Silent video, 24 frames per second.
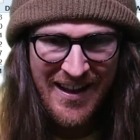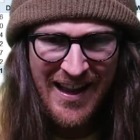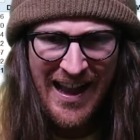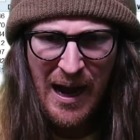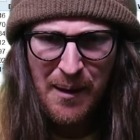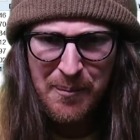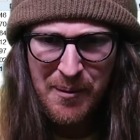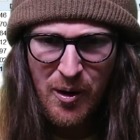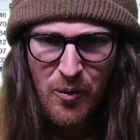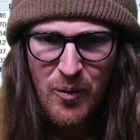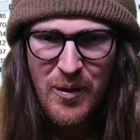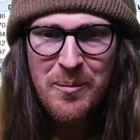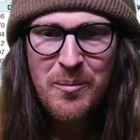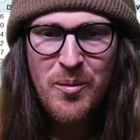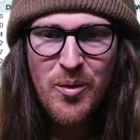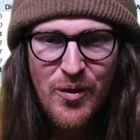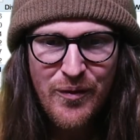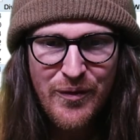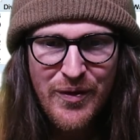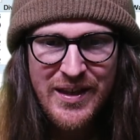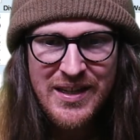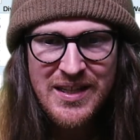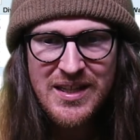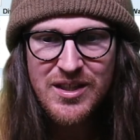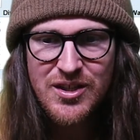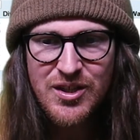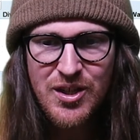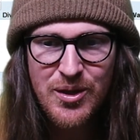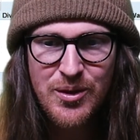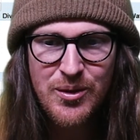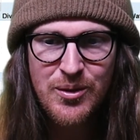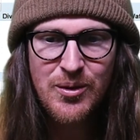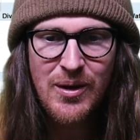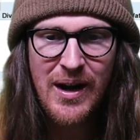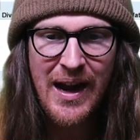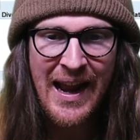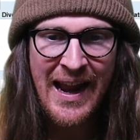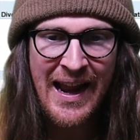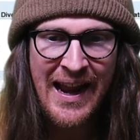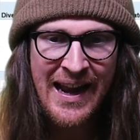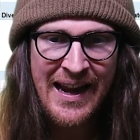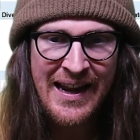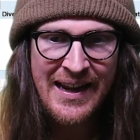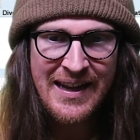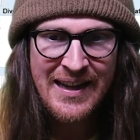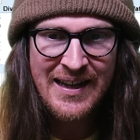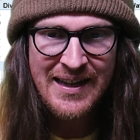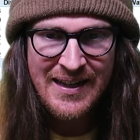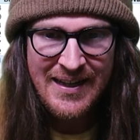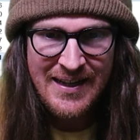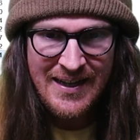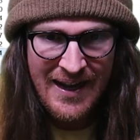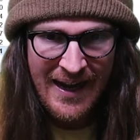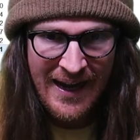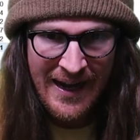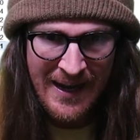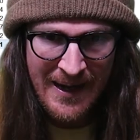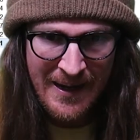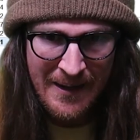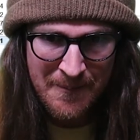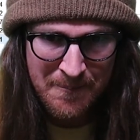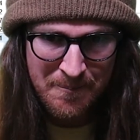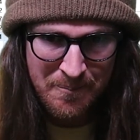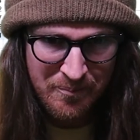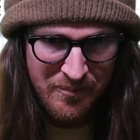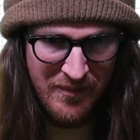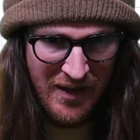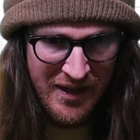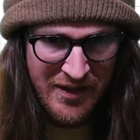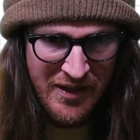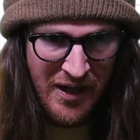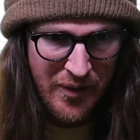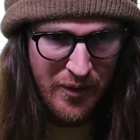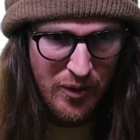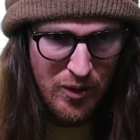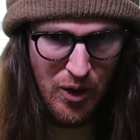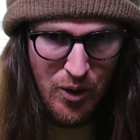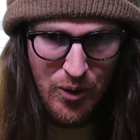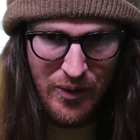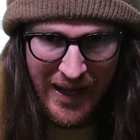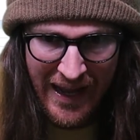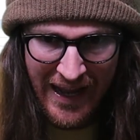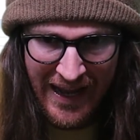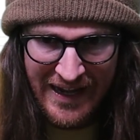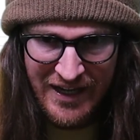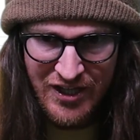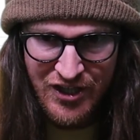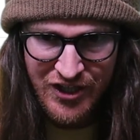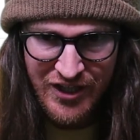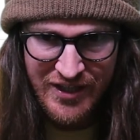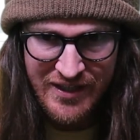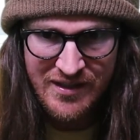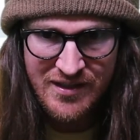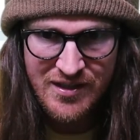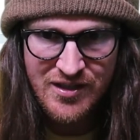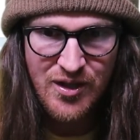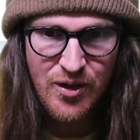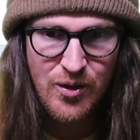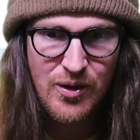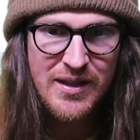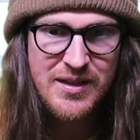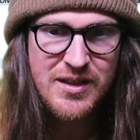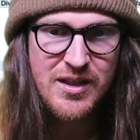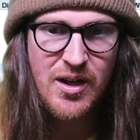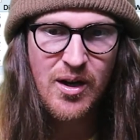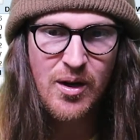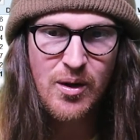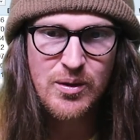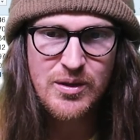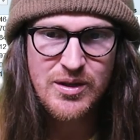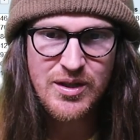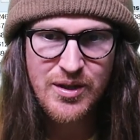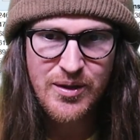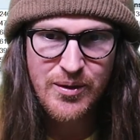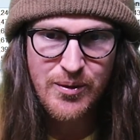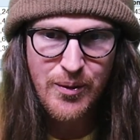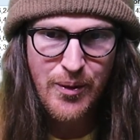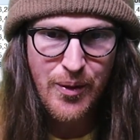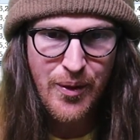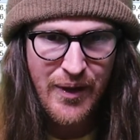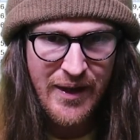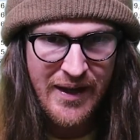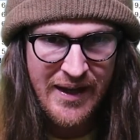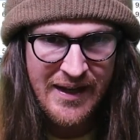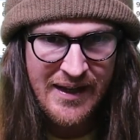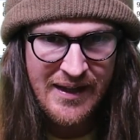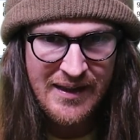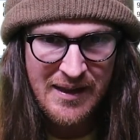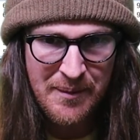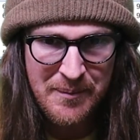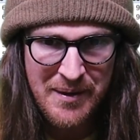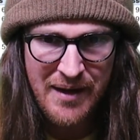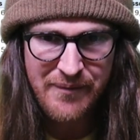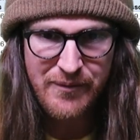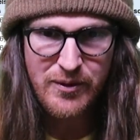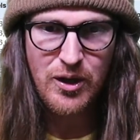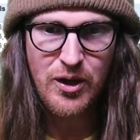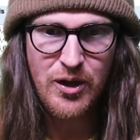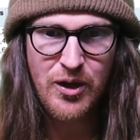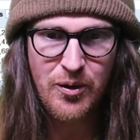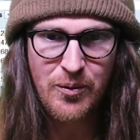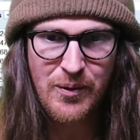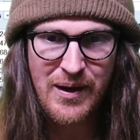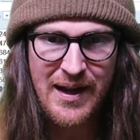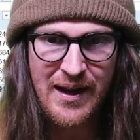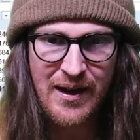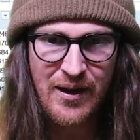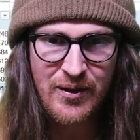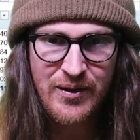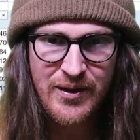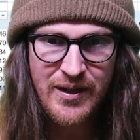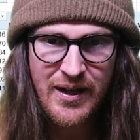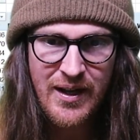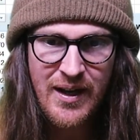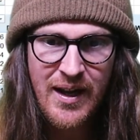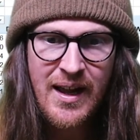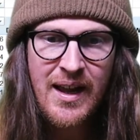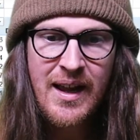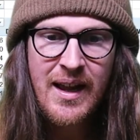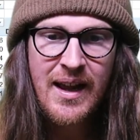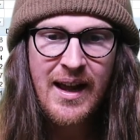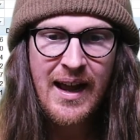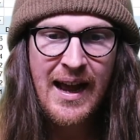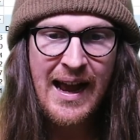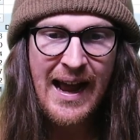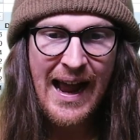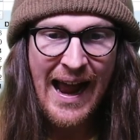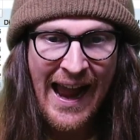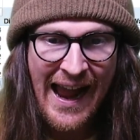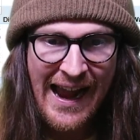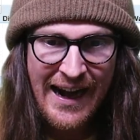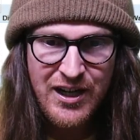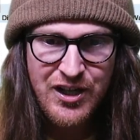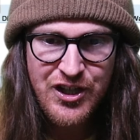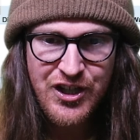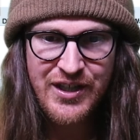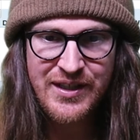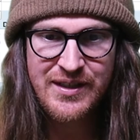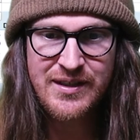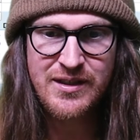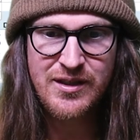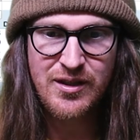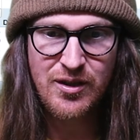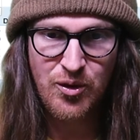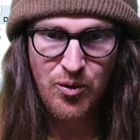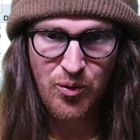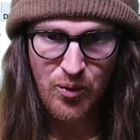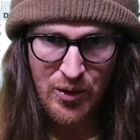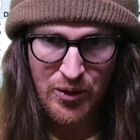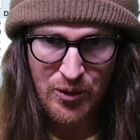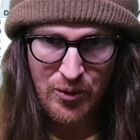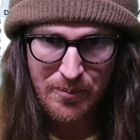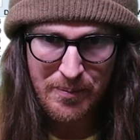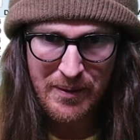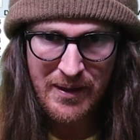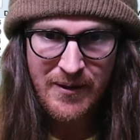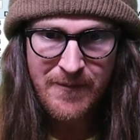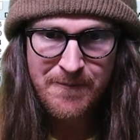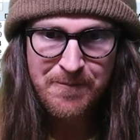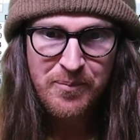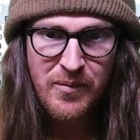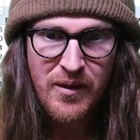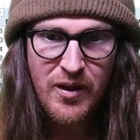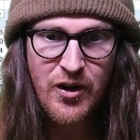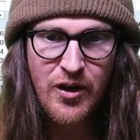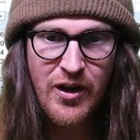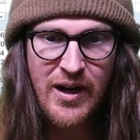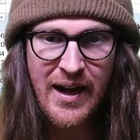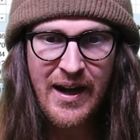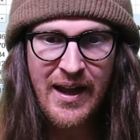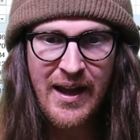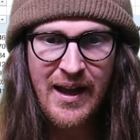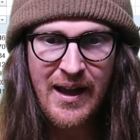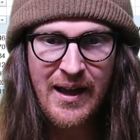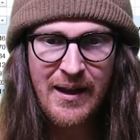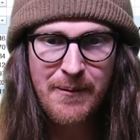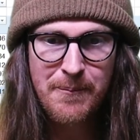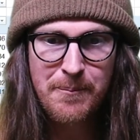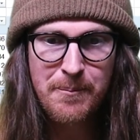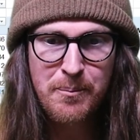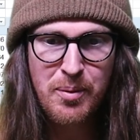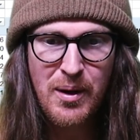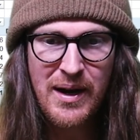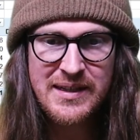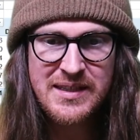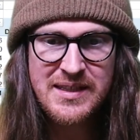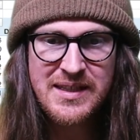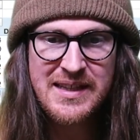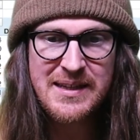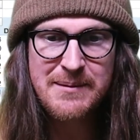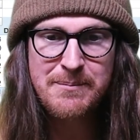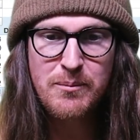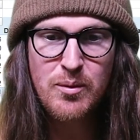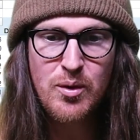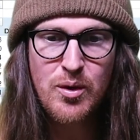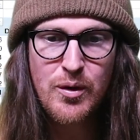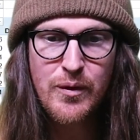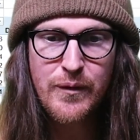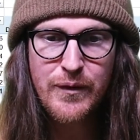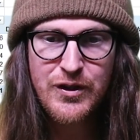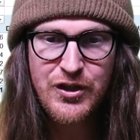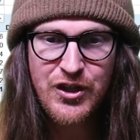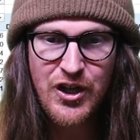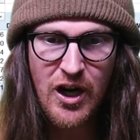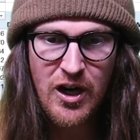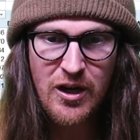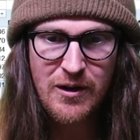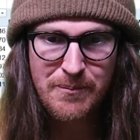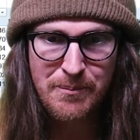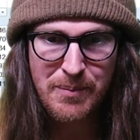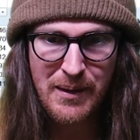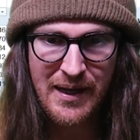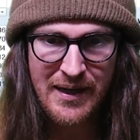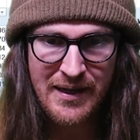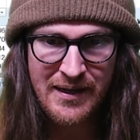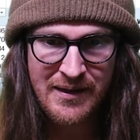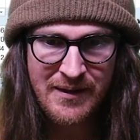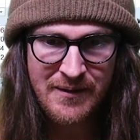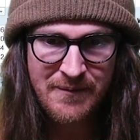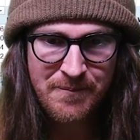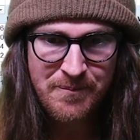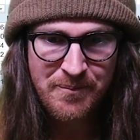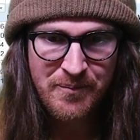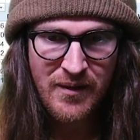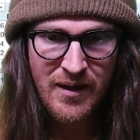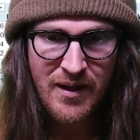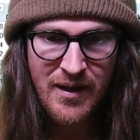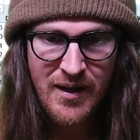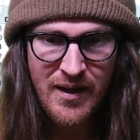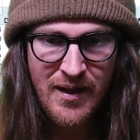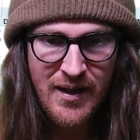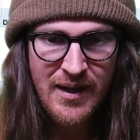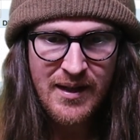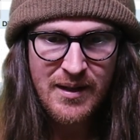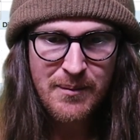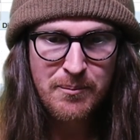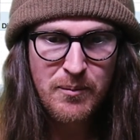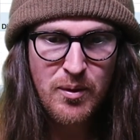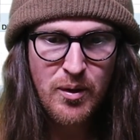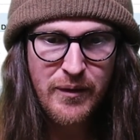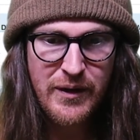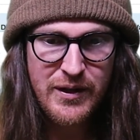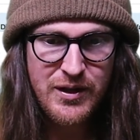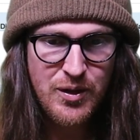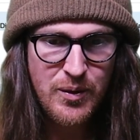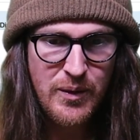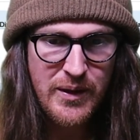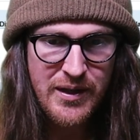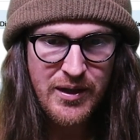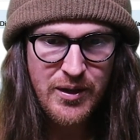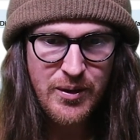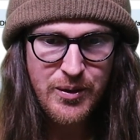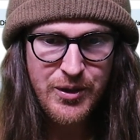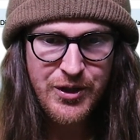How about we move this to another location? So let's go to the, let me have a look around, Actions group. You're gonna press the Move Chart button, move it to a new